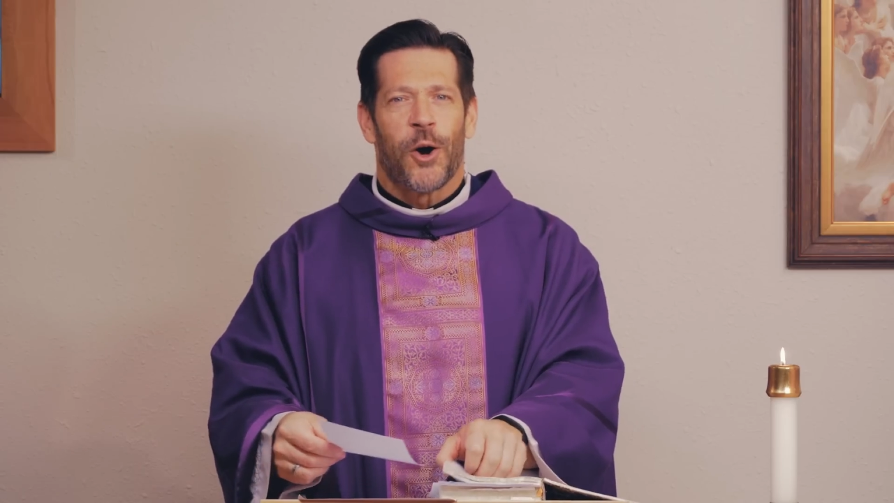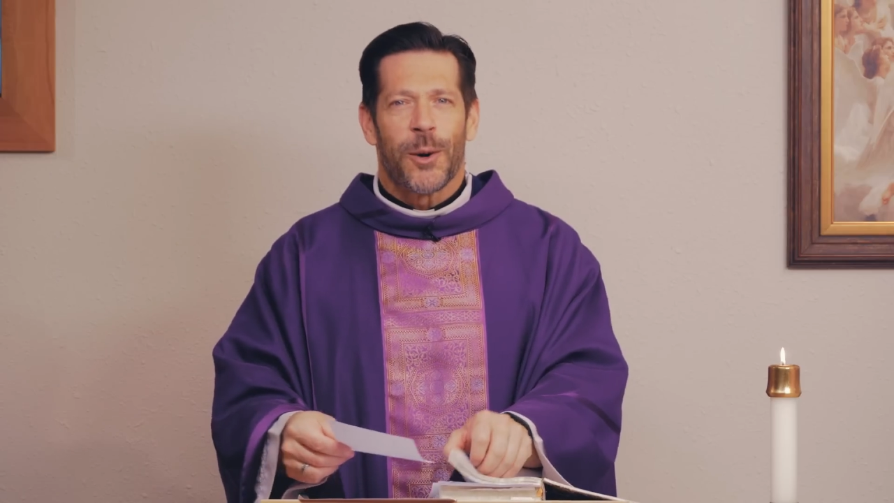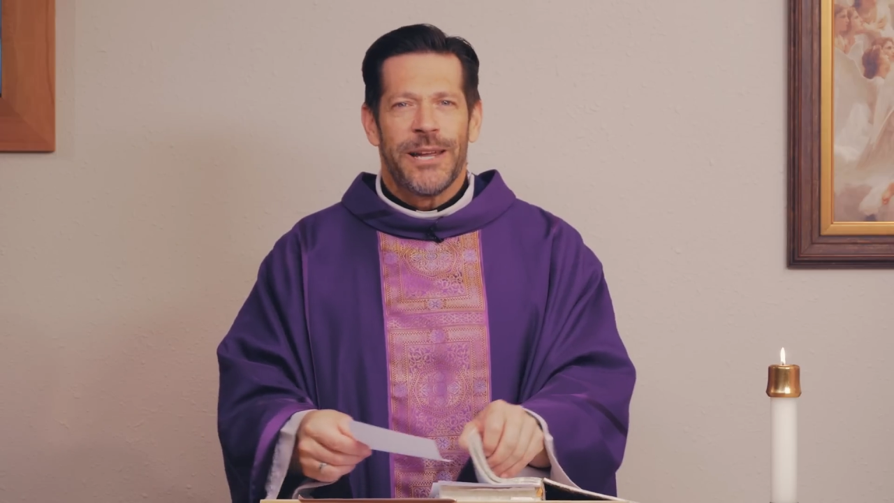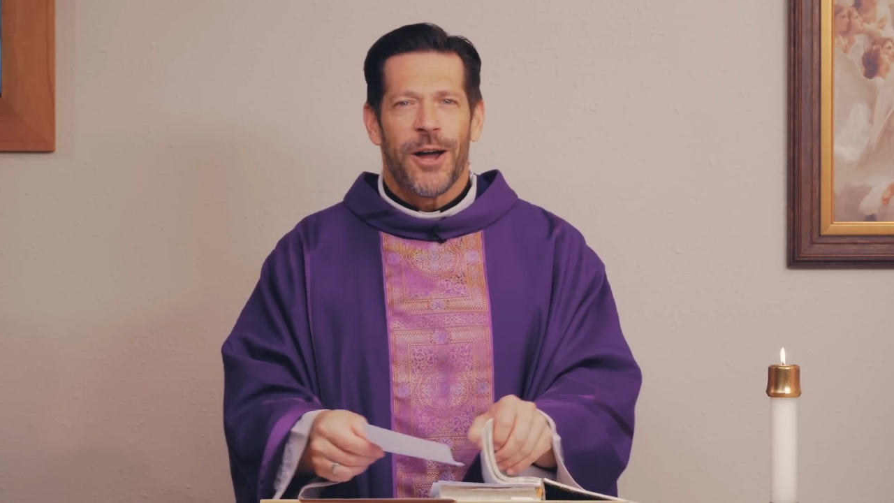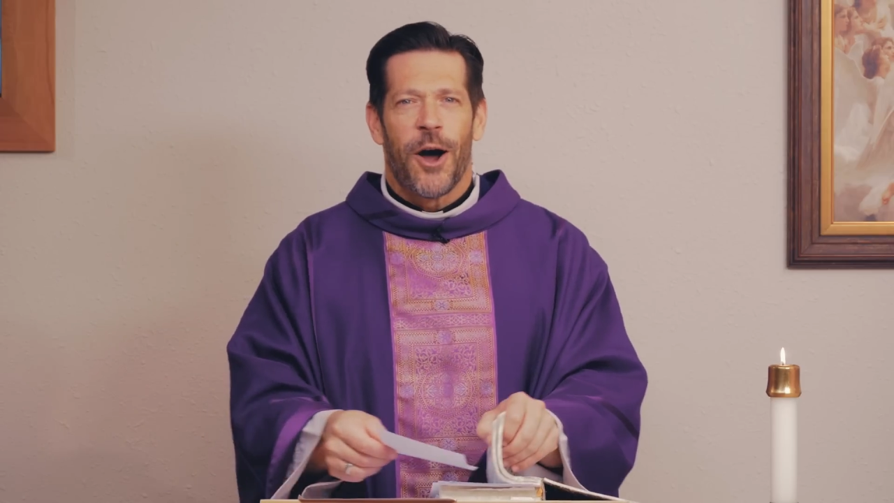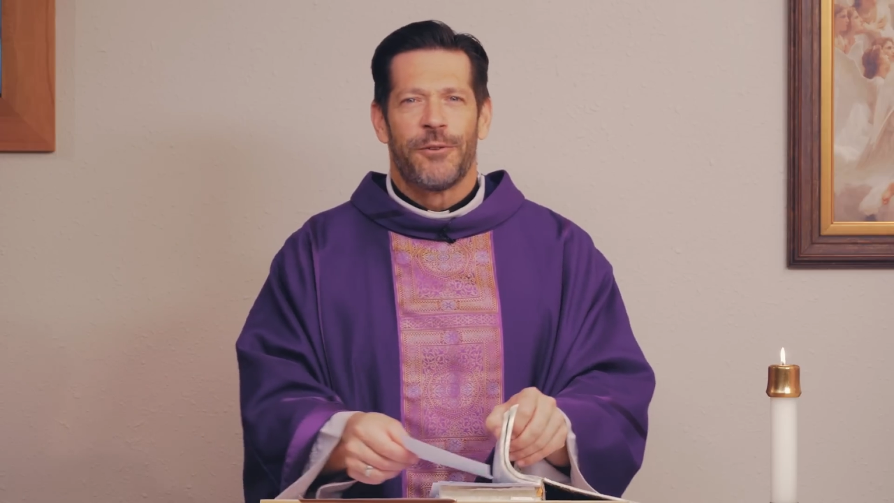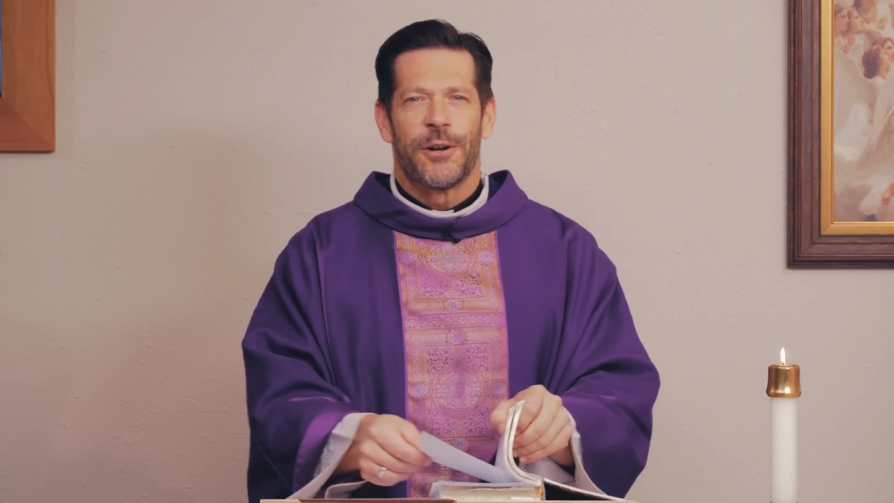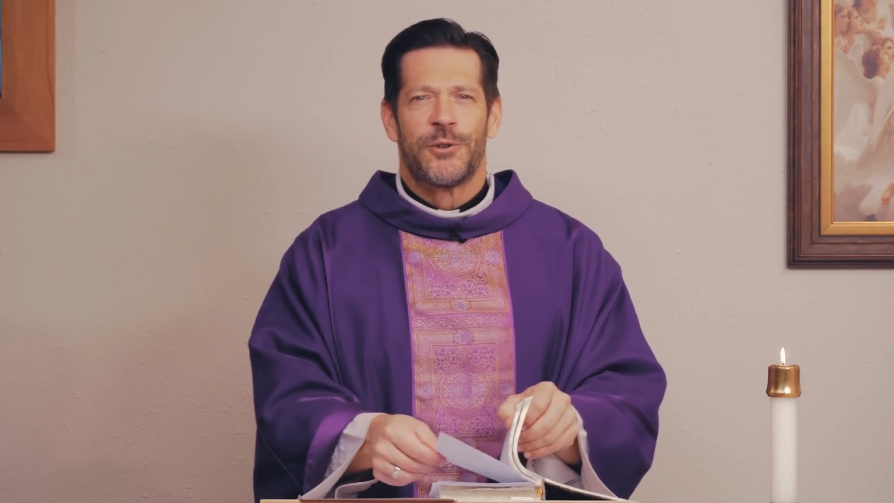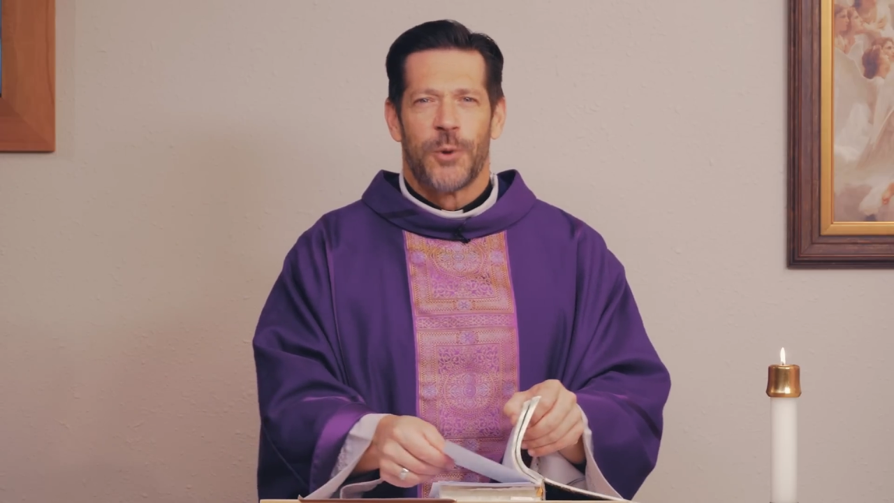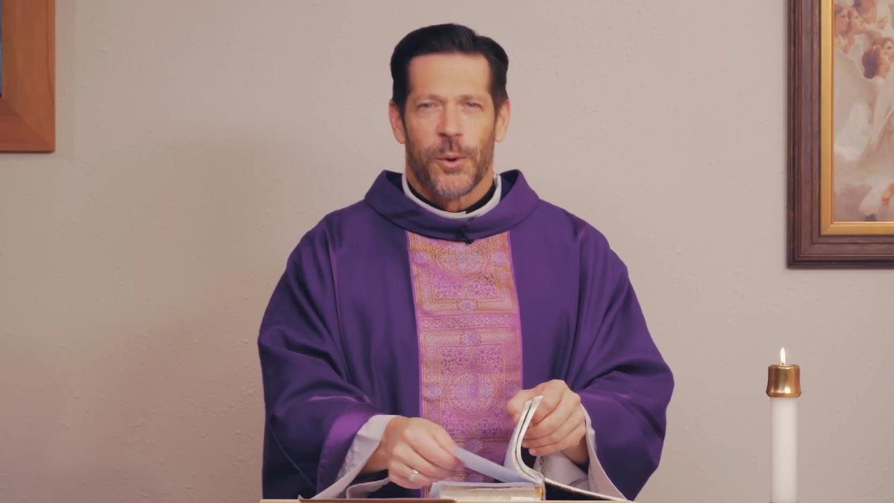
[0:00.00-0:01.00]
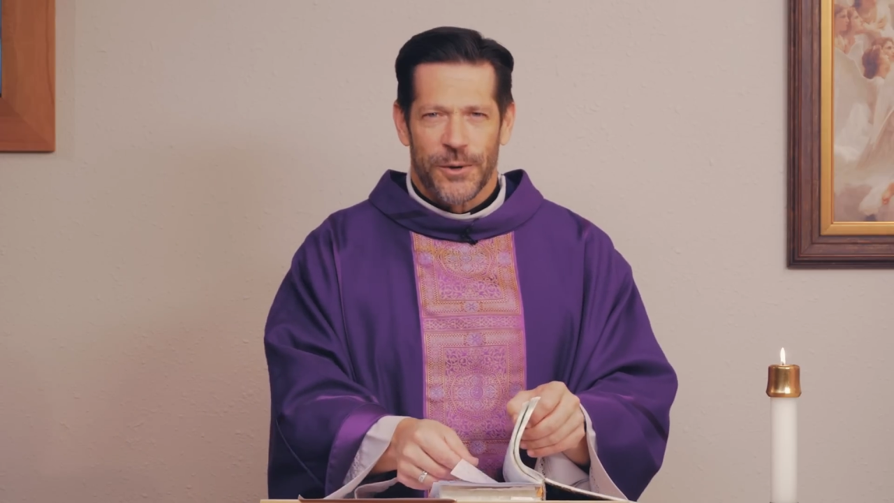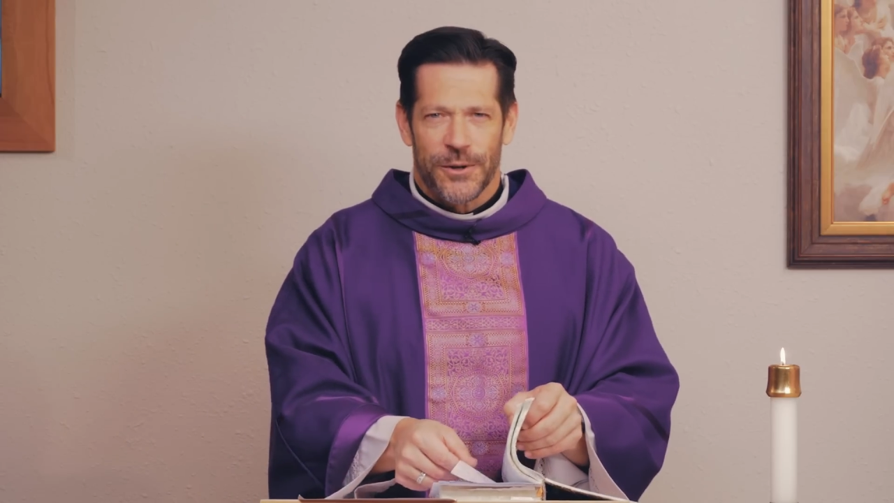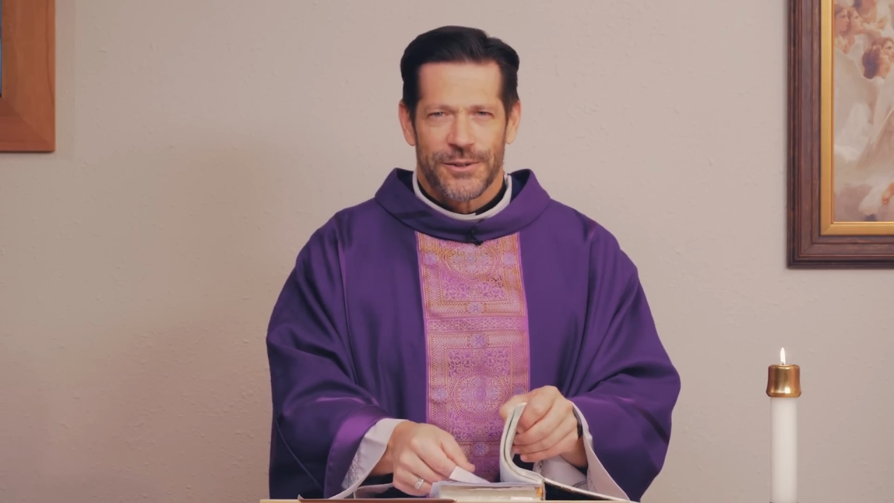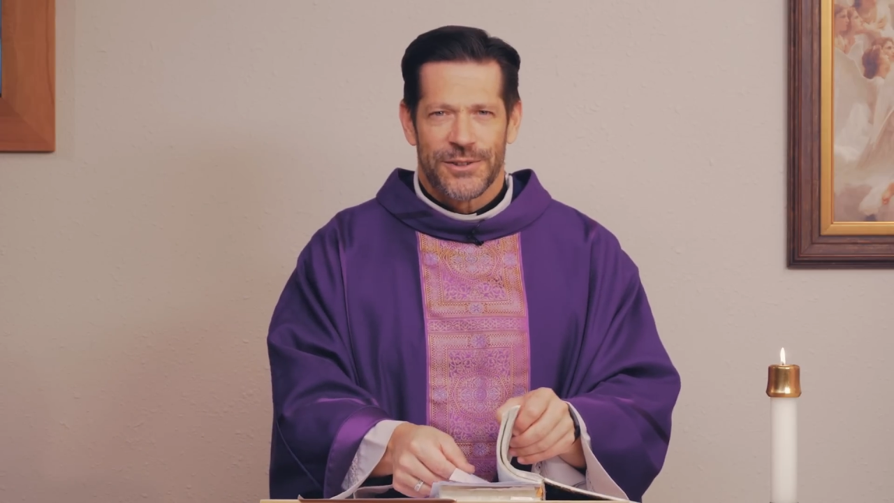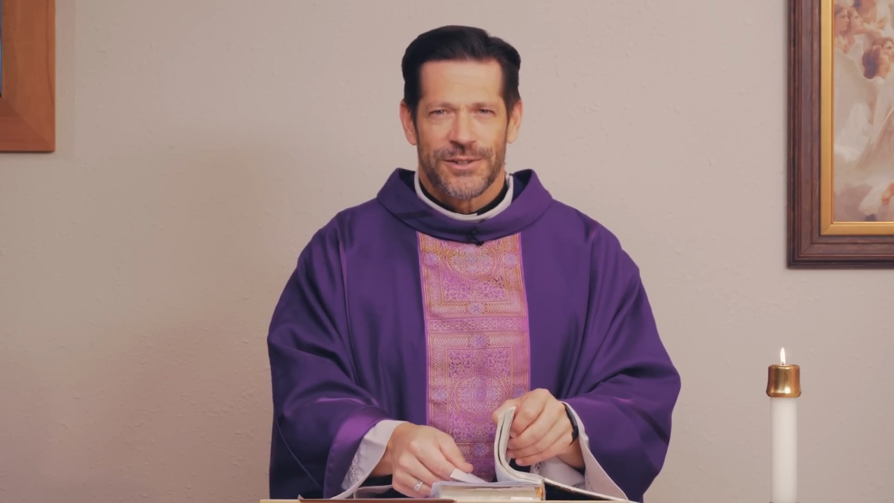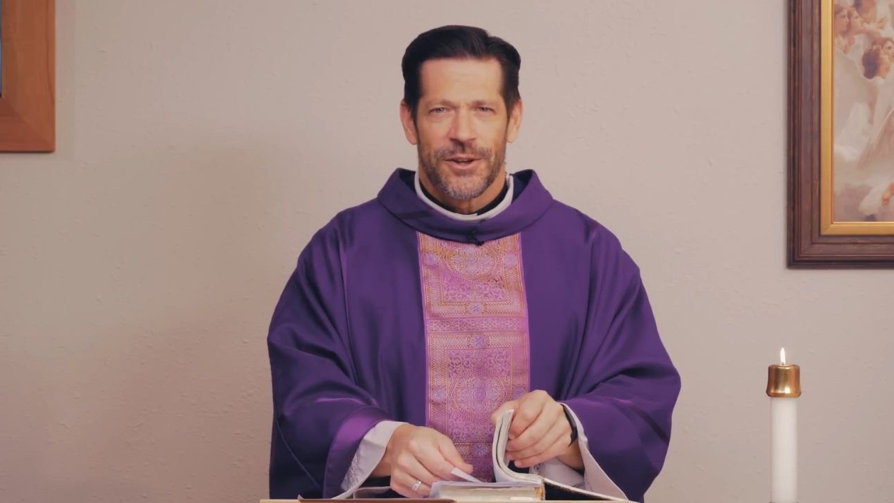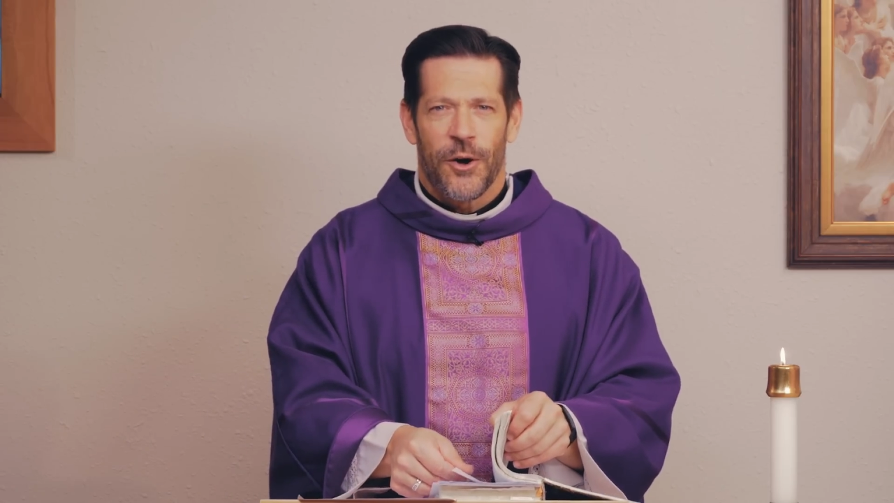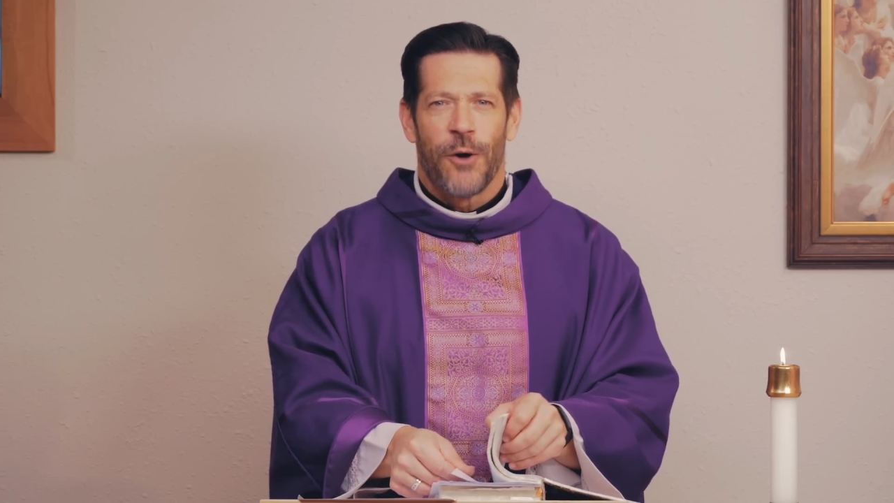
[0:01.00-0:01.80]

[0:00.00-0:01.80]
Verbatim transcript: army of adorers